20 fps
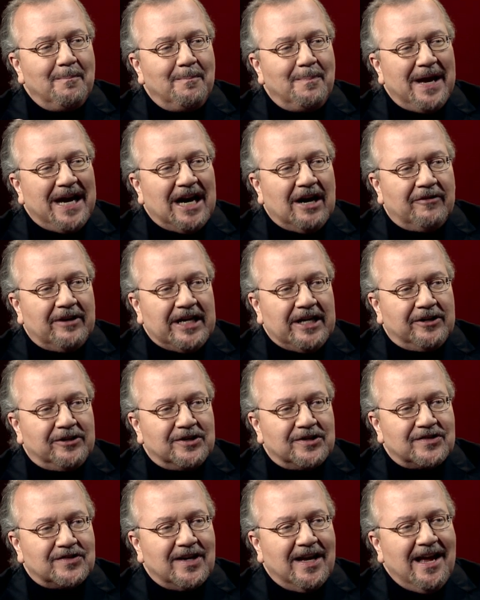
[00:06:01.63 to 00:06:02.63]

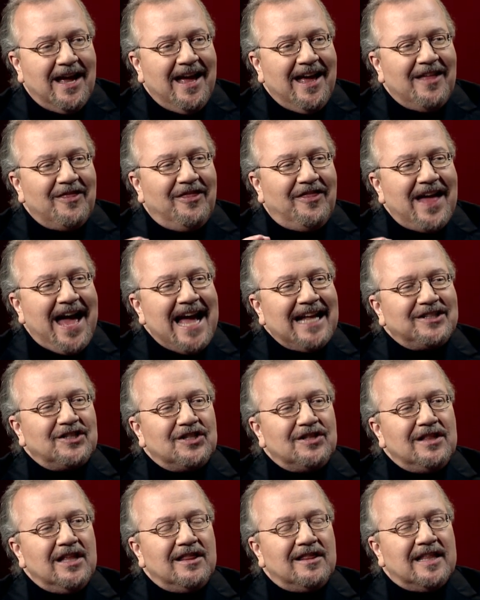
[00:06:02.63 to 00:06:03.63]
barriers. That's
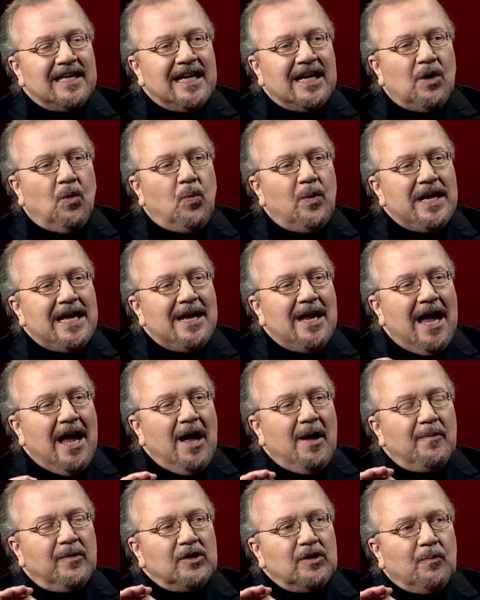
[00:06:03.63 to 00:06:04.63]
the thing. We
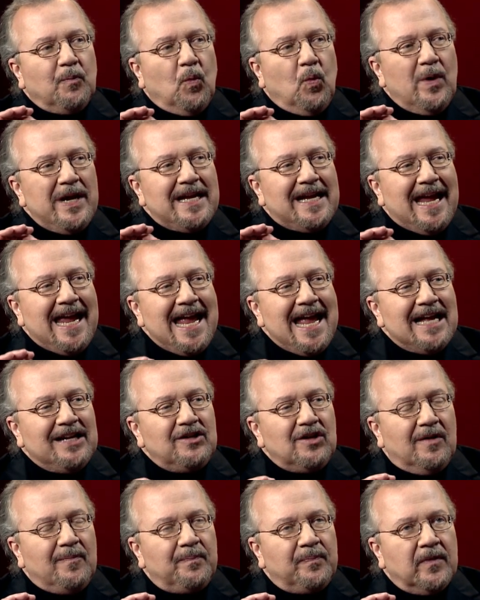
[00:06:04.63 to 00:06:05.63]

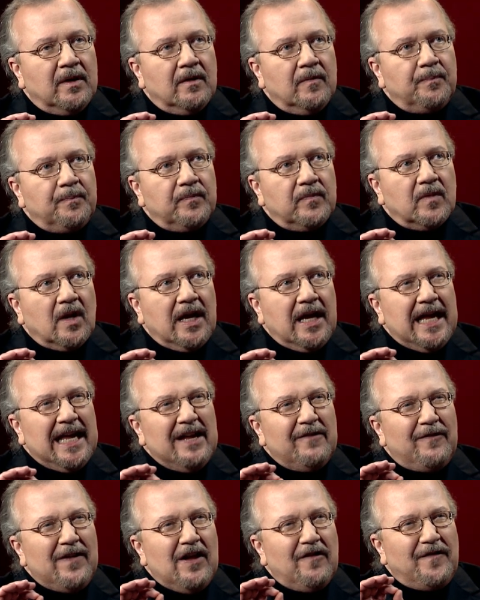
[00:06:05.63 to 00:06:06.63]
can't,
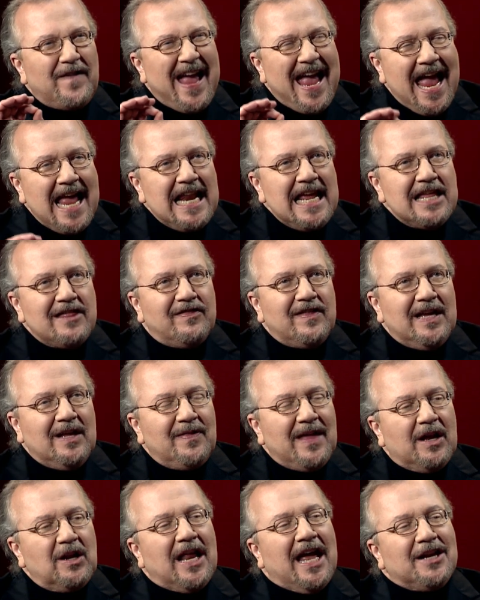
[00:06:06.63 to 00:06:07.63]
if anything
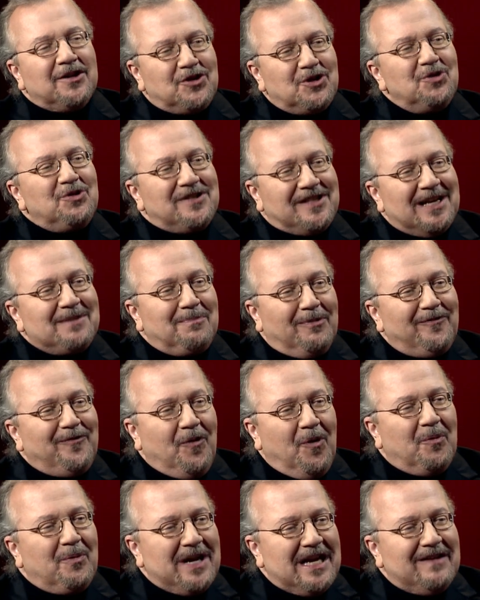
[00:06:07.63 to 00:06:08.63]
that, as you said
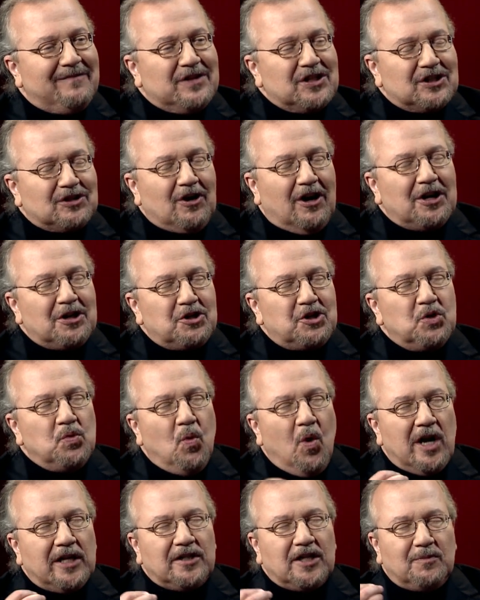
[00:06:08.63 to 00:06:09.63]
before we even started, you
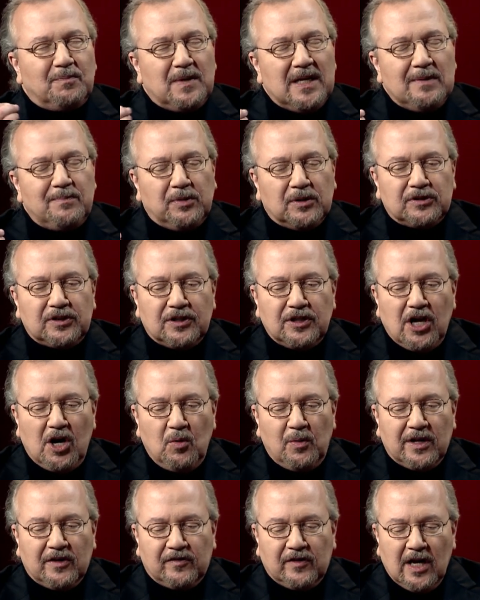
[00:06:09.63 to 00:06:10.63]
wanted people to
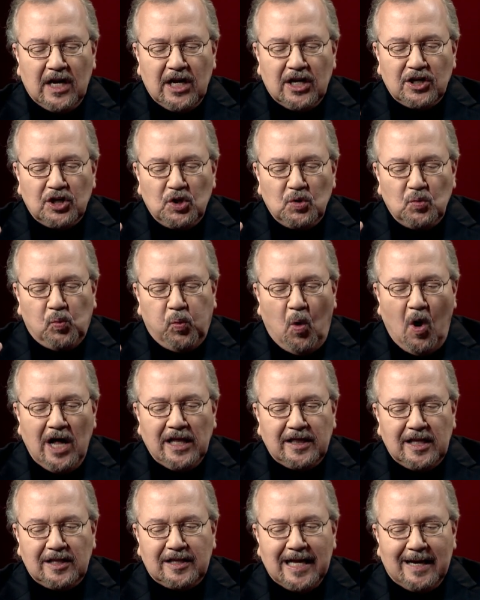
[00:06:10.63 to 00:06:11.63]
know is, you
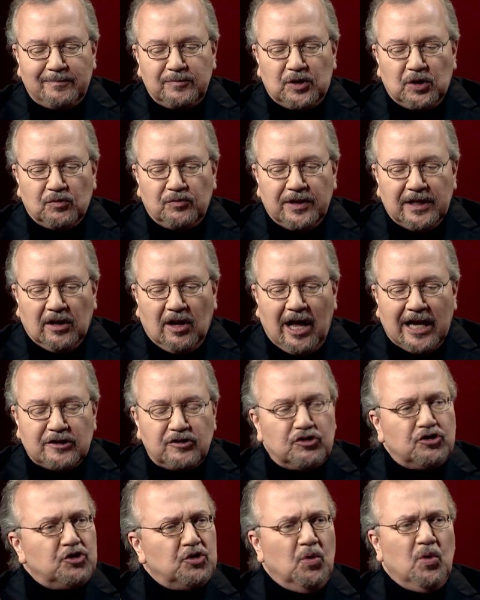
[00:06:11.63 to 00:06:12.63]
wanted them to realize,
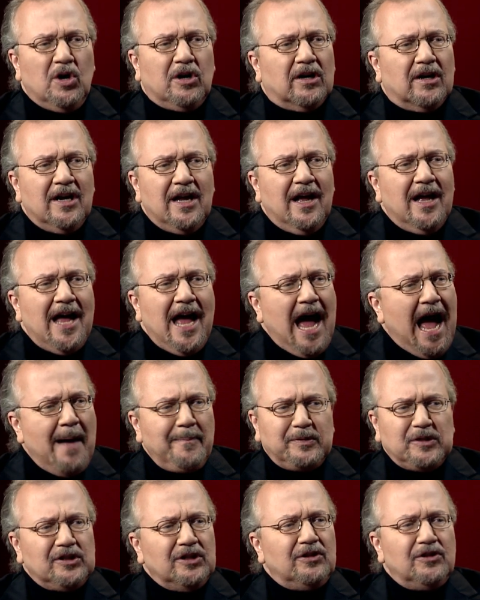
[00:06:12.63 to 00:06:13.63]
sure,
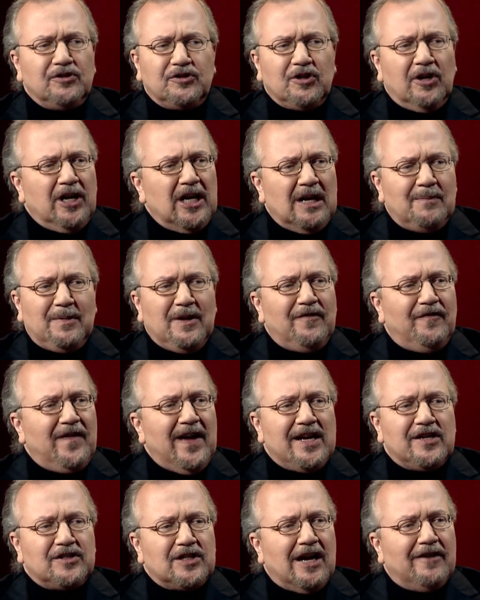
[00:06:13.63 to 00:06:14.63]
obstacles are going to be
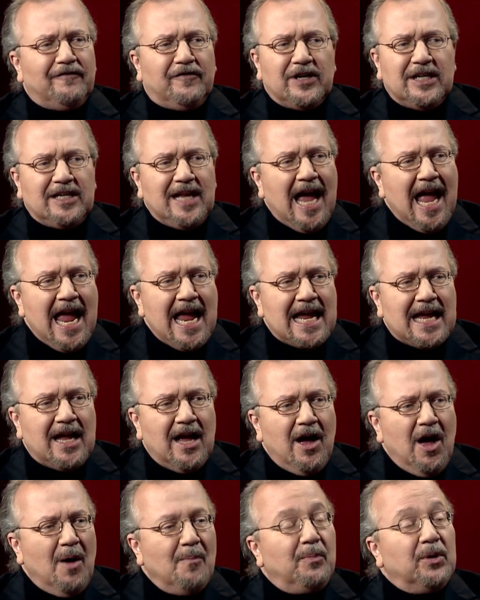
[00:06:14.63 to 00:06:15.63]
faced every day,
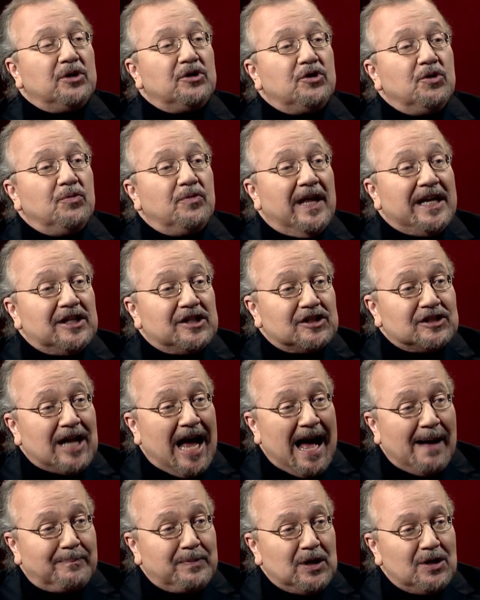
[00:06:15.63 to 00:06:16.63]
but do they
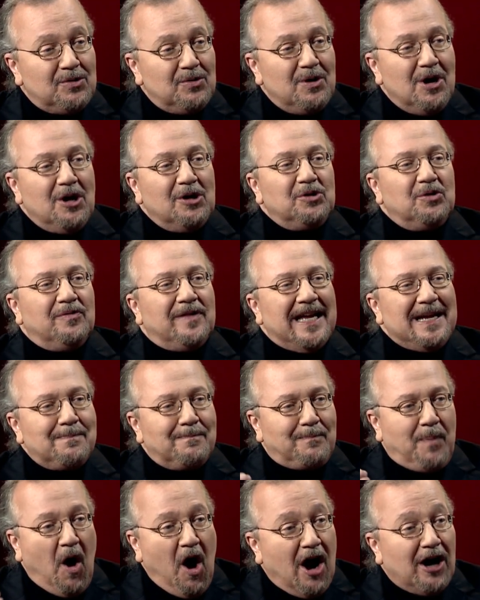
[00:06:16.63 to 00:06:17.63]
stop you? Do they
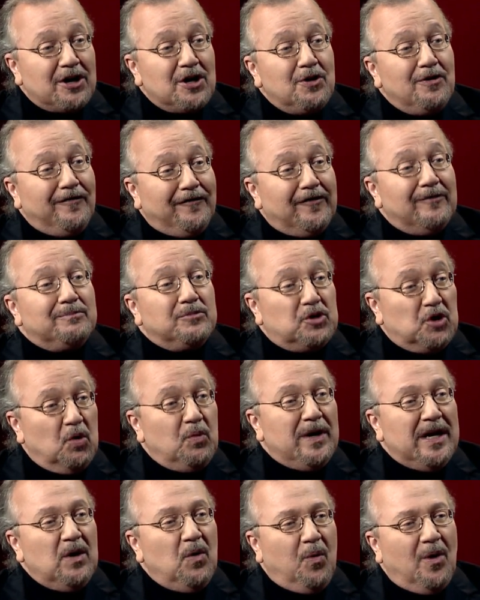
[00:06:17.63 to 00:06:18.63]
bar you from
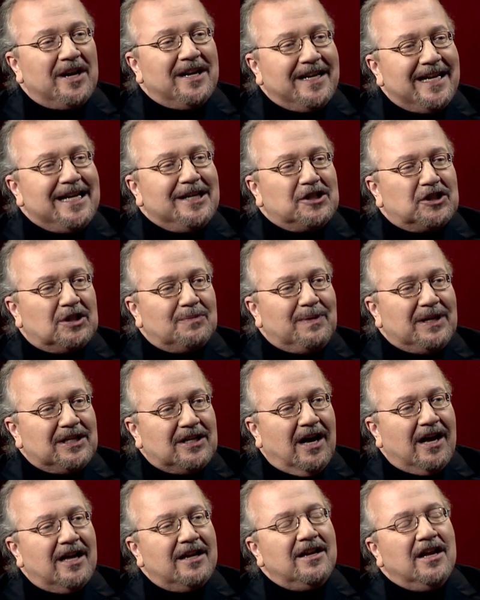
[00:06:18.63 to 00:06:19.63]
doing what needs to be
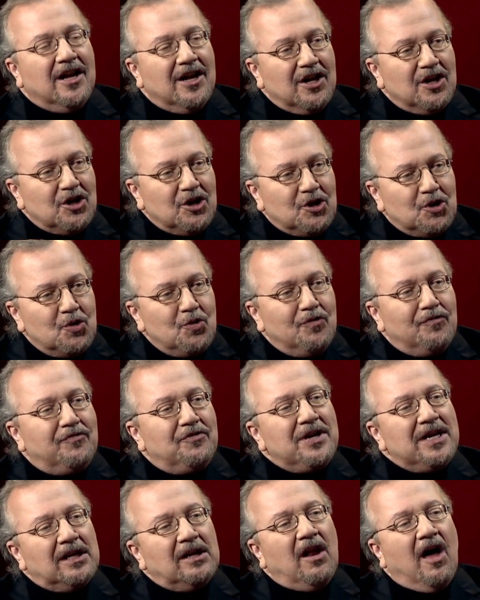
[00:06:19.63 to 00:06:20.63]
done? You've
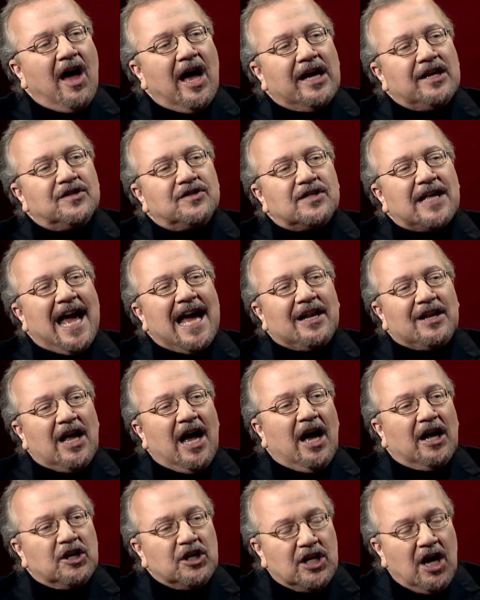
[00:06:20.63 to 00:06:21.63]
realized at
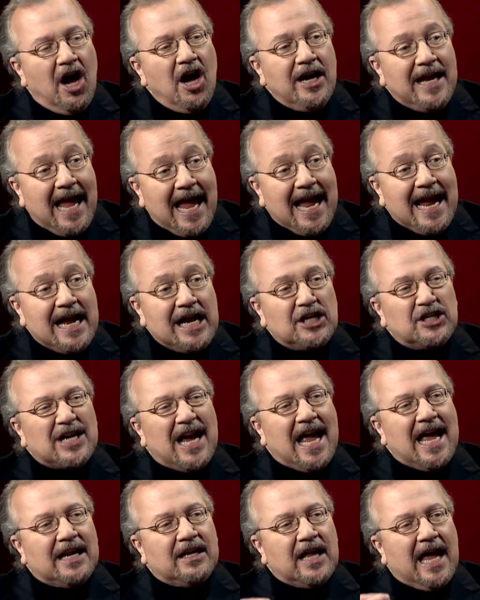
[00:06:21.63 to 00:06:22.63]
a young age
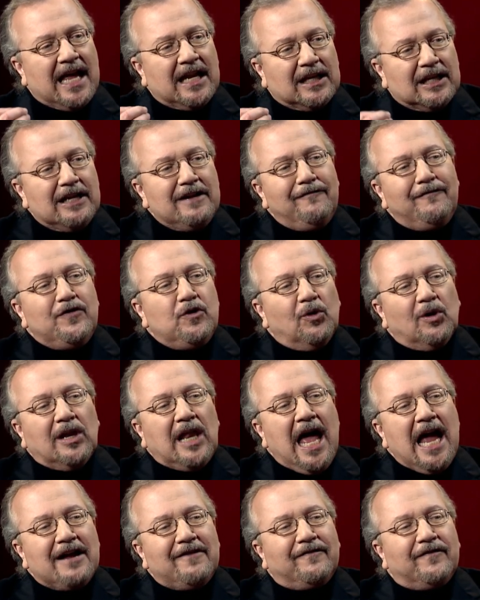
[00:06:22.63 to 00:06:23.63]
and lived your
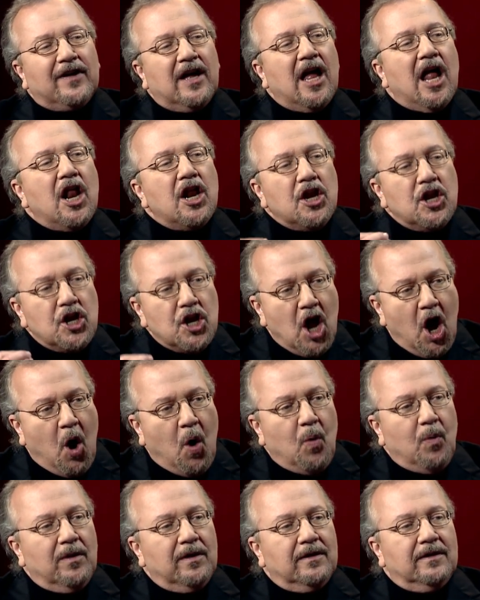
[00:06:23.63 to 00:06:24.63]
life, no.